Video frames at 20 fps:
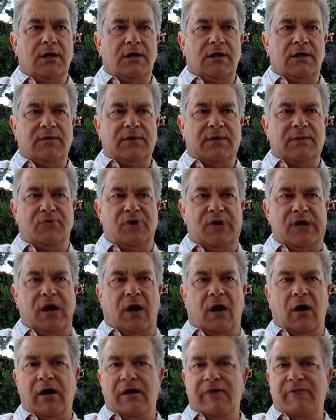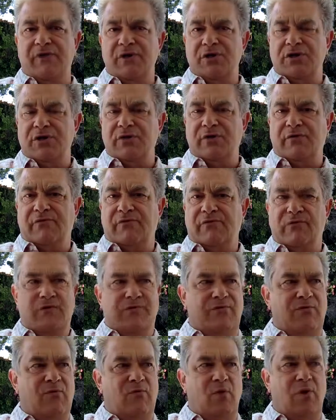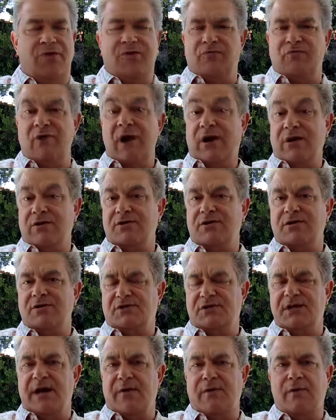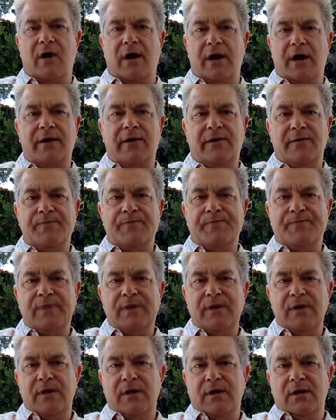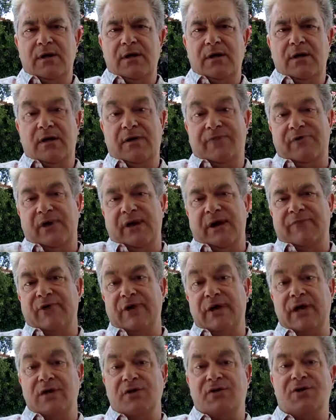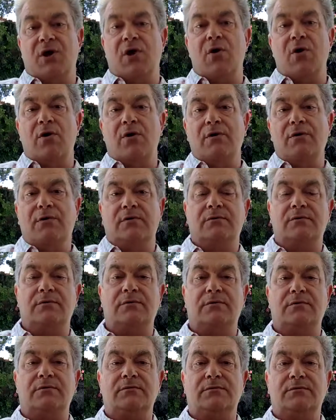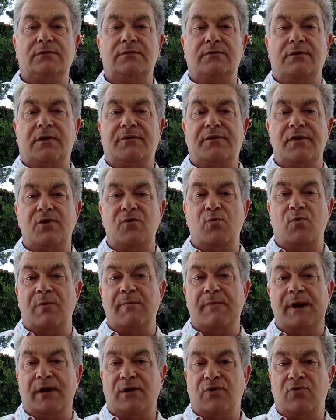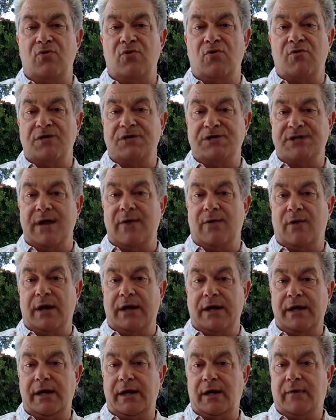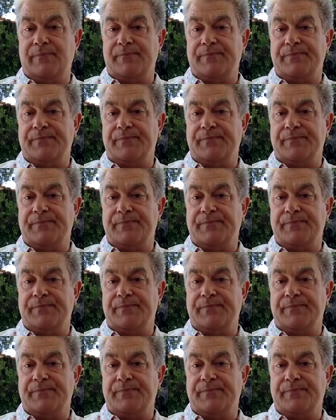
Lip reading: a pretty clear vision of what the records could sound like. Now, if you have a hit song, I think you want to make the chorus sound like a hit.